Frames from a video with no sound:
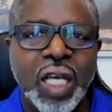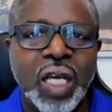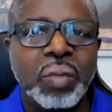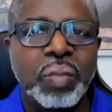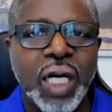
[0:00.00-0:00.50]

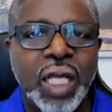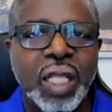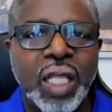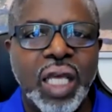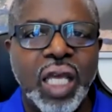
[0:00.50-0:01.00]
but
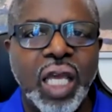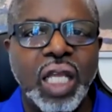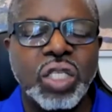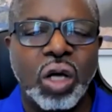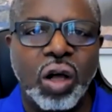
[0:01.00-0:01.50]
it's
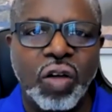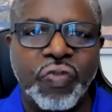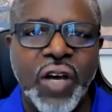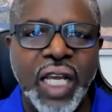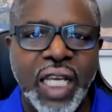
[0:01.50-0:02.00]
all
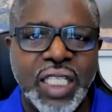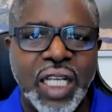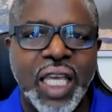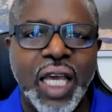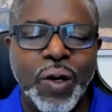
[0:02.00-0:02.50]
finance and
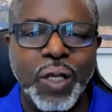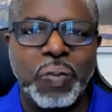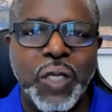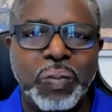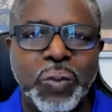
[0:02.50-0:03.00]
accounting
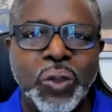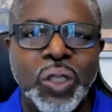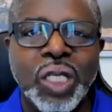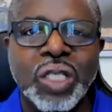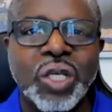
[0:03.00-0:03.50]
people,
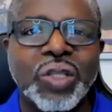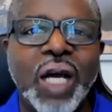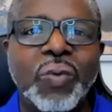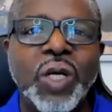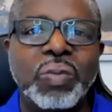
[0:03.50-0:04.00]
so that
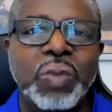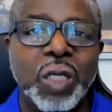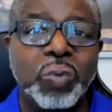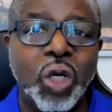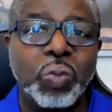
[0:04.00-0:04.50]
wouldn't be
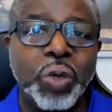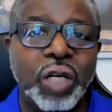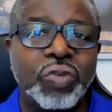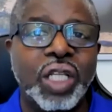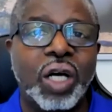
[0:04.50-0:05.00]
appropriate for
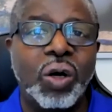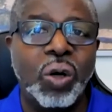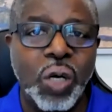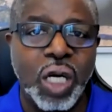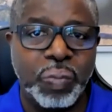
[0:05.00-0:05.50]
the whole
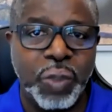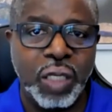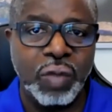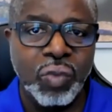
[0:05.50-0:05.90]
company.